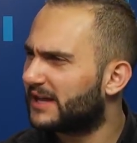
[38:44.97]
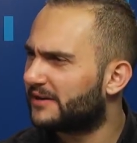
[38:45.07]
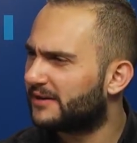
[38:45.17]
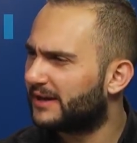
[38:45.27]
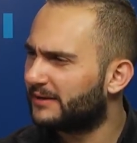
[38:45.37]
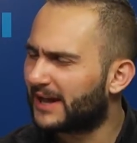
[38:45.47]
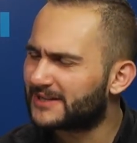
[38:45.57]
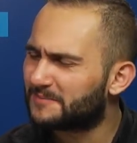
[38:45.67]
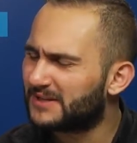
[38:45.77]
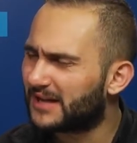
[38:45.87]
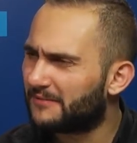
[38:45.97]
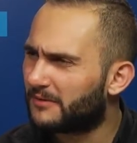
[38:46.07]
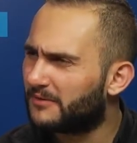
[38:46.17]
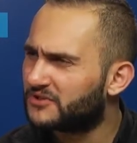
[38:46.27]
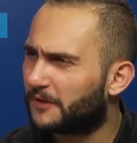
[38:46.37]
XP timeframe
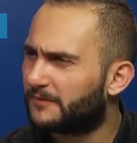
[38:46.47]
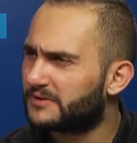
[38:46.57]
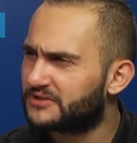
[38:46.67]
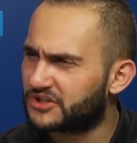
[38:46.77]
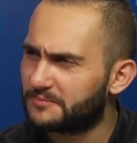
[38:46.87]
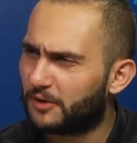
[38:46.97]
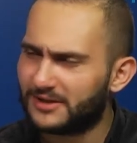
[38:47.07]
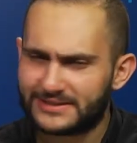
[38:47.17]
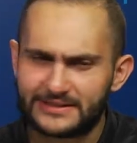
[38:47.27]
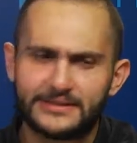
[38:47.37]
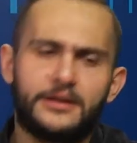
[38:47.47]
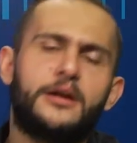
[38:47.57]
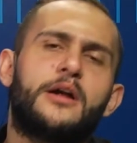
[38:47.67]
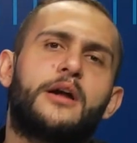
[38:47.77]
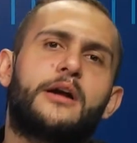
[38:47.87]
with software restriction
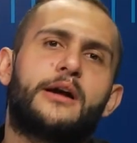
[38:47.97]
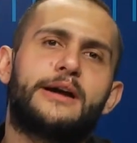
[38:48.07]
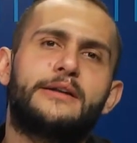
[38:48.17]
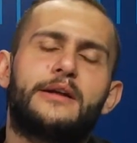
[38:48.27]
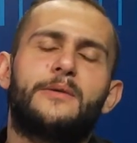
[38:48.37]
policies. Right?